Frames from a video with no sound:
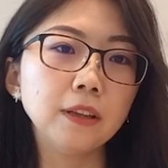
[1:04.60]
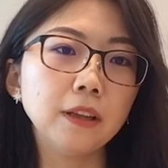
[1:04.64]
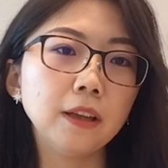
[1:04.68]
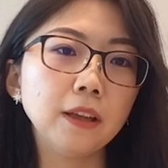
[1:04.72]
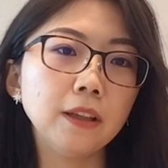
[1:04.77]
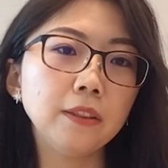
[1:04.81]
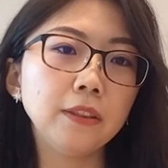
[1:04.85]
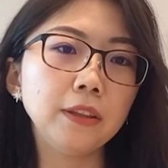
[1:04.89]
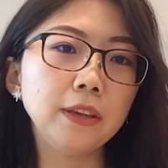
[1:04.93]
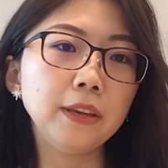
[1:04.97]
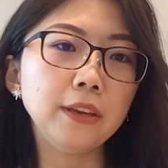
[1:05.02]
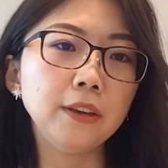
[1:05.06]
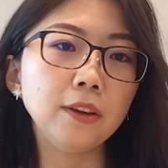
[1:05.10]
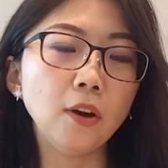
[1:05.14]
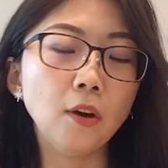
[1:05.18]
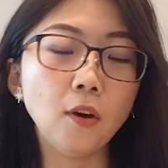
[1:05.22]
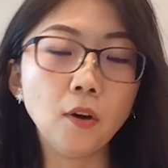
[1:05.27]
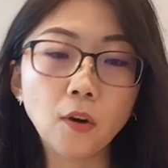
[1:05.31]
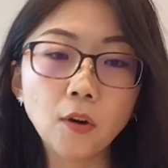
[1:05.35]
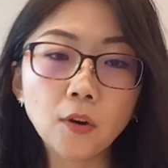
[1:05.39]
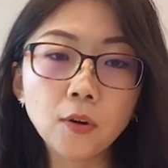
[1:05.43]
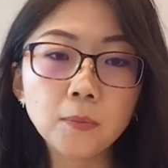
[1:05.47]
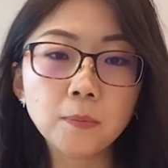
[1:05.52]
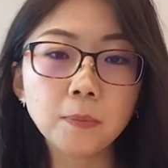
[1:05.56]
the
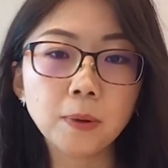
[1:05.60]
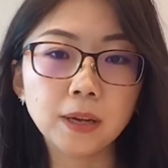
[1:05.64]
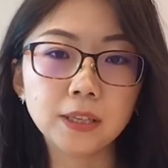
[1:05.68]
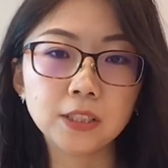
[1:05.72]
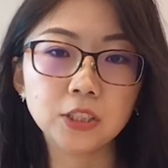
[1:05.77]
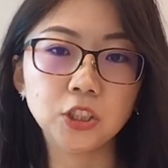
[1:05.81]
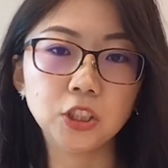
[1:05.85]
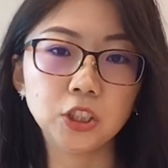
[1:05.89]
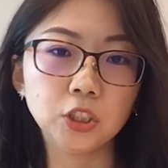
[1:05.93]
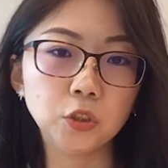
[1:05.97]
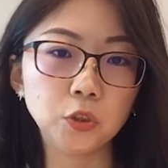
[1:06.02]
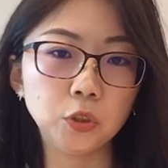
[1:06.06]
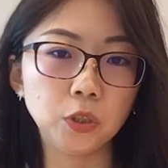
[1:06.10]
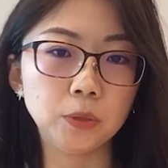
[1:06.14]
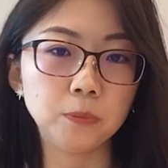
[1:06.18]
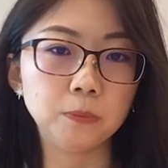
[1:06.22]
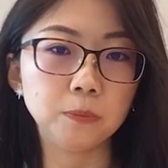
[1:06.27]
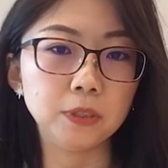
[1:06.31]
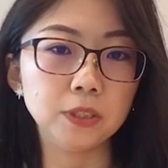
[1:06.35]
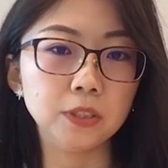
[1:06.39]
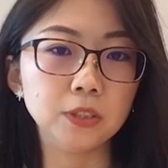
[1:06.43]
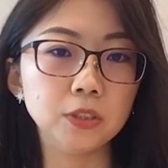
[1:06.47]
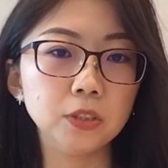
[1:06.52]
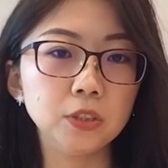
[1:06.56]
on-balance sheet
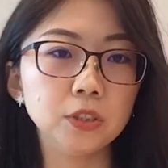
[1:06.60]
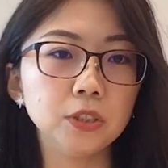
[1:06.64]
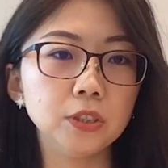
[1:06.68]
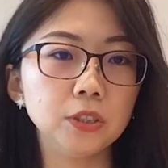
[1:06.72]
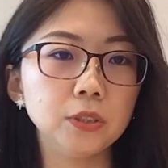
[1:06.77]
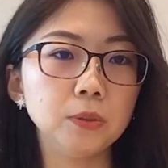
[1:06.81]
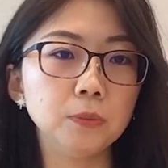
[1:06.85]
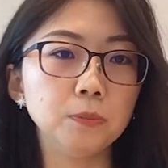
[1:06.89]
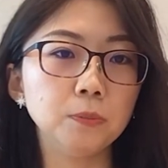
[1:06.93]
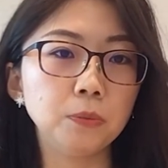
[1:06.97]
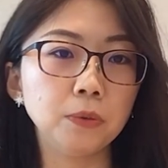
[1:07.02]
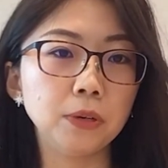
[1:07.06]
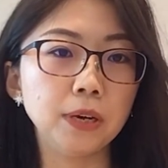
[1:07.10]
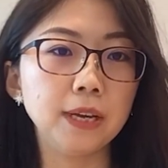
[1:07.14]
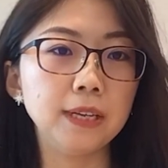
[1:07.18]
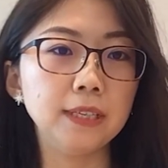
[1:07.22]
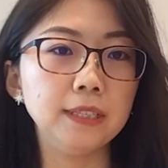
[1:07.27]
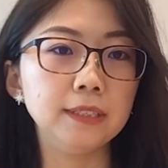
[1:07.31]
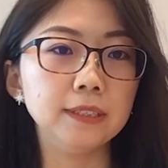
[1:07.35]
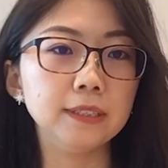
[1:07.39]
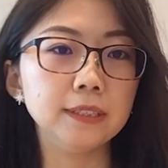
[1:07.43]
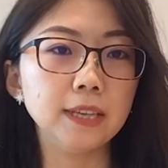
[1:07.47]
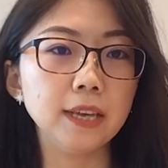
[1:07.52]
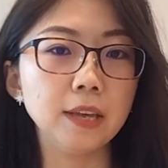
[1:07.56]
treatment
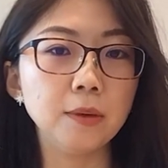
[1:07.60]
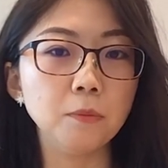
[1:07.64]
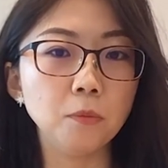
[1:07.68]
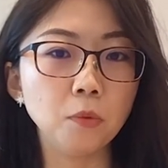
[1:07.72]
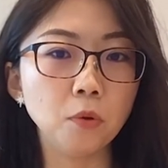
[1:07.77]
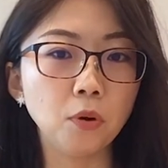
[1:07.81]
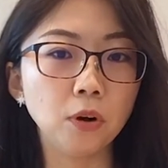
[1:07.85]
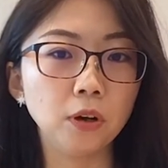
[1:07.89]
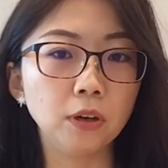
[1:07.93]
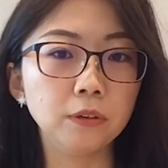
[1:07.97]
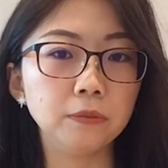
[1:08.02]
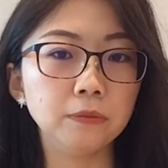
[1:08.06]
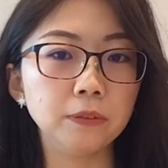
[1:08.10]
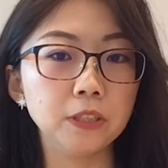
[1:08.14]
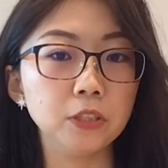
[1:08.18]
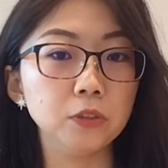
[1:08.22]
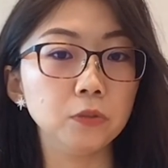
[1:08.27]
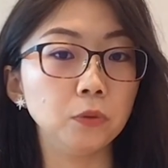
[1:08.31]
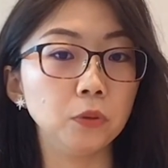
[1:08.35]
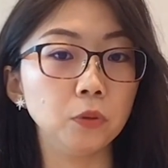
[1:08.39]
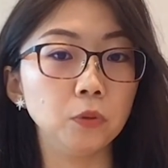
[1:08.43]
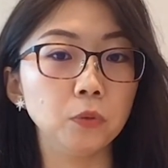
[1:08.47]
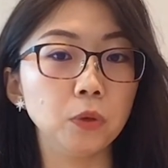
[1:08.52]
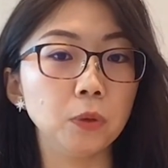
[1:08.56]
brings a more
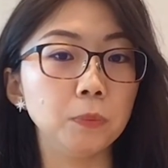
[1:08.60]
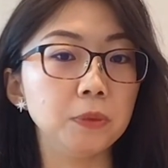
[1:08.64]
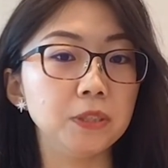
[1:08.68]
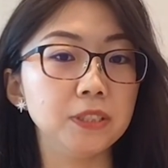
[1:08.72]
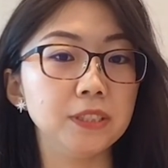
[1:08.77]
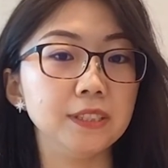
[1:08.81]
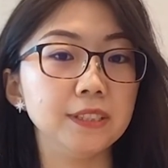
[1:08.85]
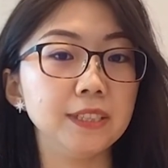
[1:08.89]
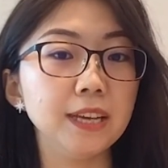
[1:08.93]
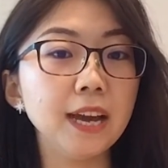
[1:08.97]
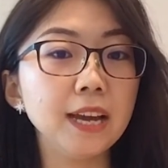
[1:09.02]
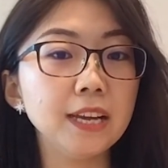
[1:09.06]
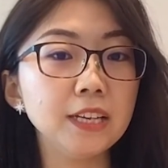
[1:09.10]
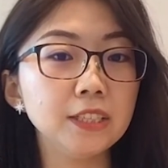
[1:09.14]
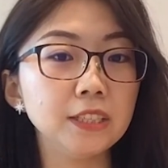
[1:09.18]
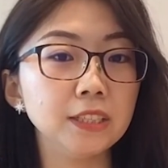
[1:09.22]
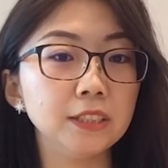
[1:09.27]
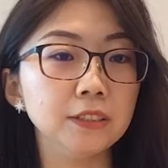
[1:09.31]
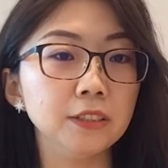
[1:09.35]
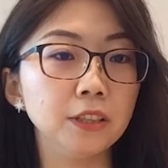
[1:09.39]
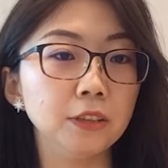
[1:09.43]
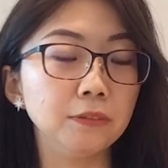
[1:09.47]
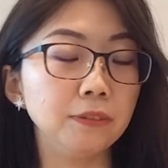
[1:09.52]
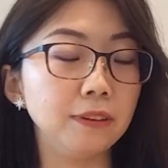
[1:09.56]
faithful
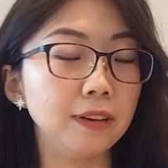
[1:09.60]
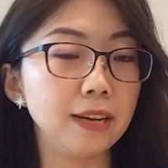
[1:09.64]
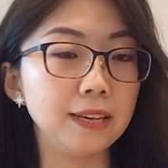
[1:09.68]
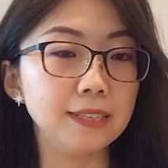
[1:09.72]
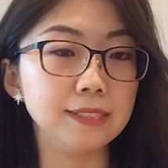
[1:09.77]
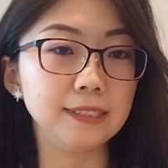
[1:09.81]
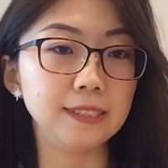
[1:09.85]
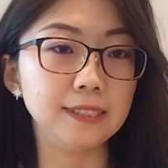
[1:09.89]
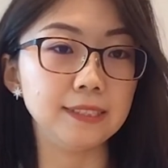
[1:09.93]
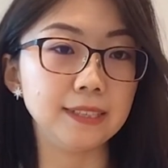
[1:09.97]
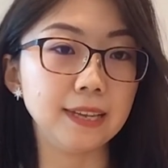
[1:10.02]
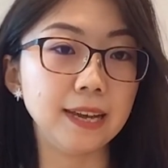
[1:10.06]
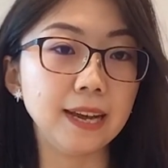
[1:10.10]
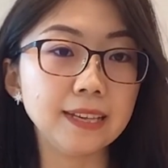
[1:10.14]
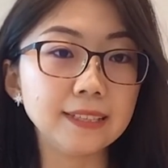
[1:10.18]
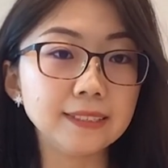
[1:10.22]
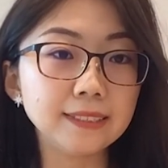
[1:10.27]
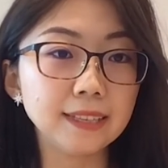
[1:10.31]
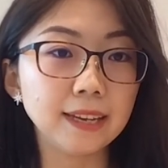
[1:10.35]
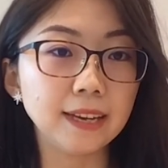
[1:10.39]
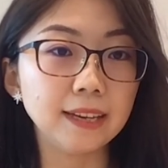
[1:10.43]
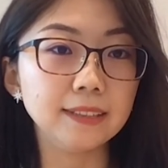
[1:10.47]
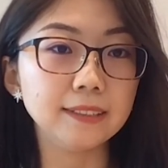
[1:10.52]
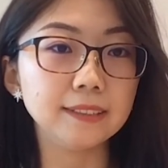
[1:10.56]
representation of lessee's
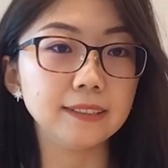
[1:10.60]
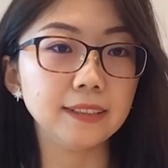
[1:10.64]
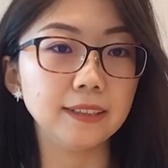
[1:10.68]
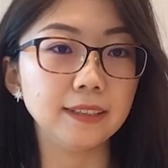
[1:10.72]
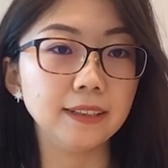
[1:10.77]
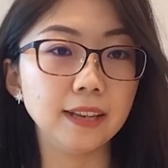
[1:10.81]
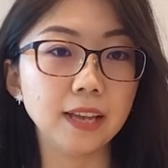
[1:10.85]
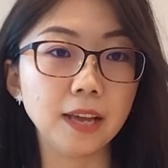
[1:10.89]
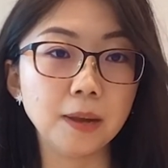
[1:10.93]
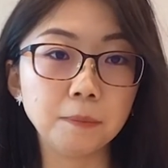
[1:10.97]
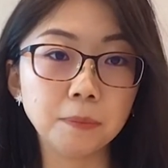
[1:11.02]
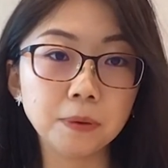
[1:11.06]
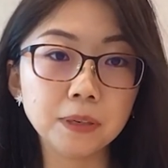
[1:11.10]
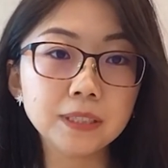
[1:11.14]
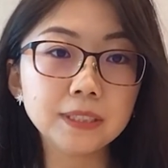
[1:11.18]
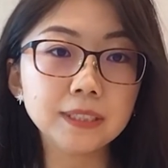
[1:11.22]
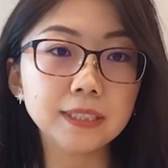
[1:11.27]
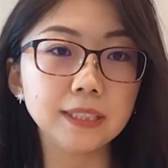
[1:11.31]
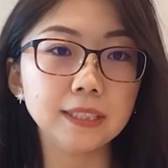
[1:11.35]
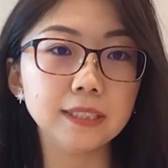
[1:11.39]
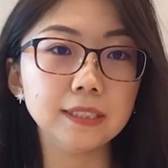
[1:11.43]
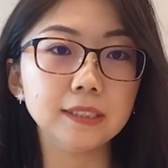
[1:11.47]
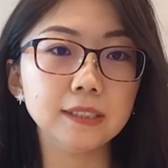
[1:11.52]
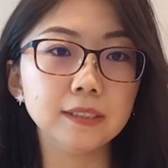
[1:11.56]
assets and
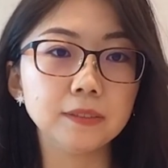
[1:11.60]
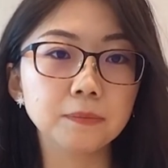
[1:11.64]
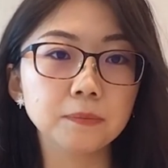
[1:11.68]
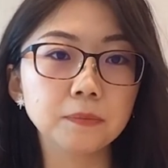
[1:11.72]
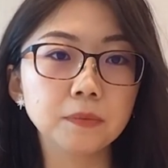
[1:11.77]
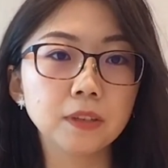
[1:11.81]
liabilities.